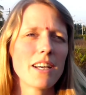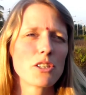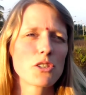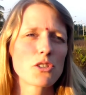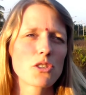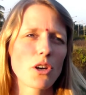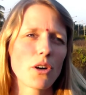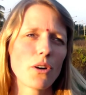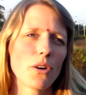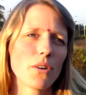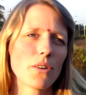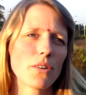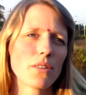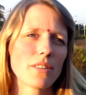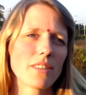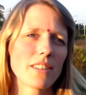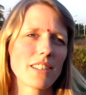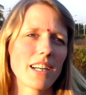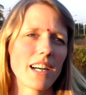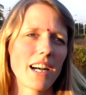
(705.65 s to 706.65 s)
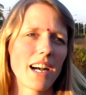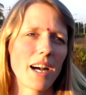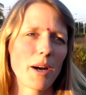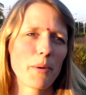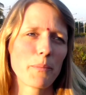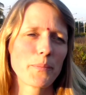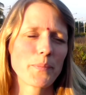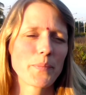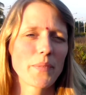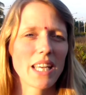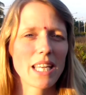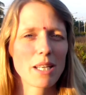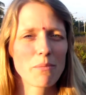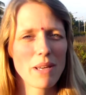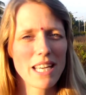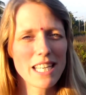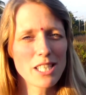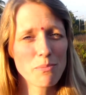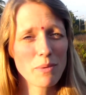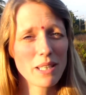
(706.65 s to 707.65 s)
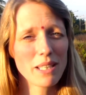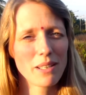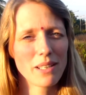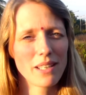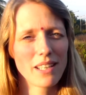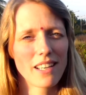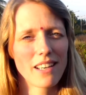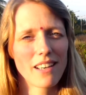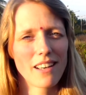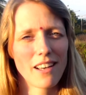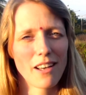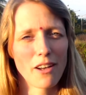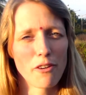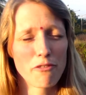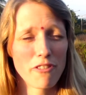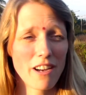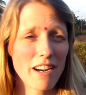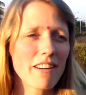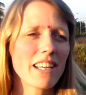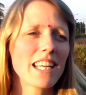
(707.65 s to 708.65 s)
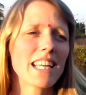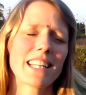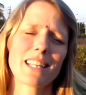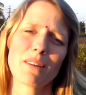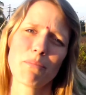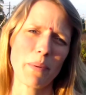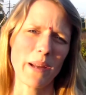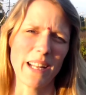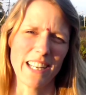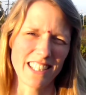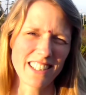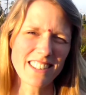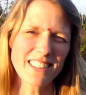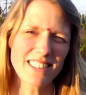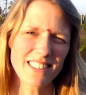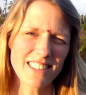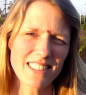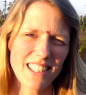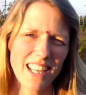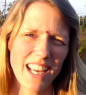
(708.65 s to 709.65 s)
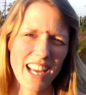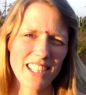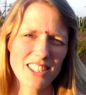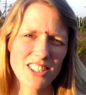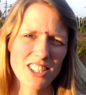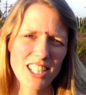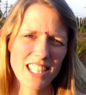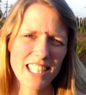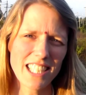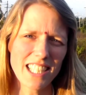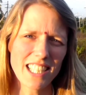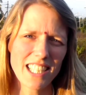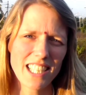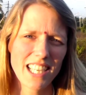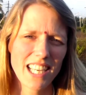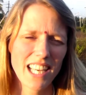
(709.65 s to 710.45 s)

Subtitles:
So it makes me very independent, actually,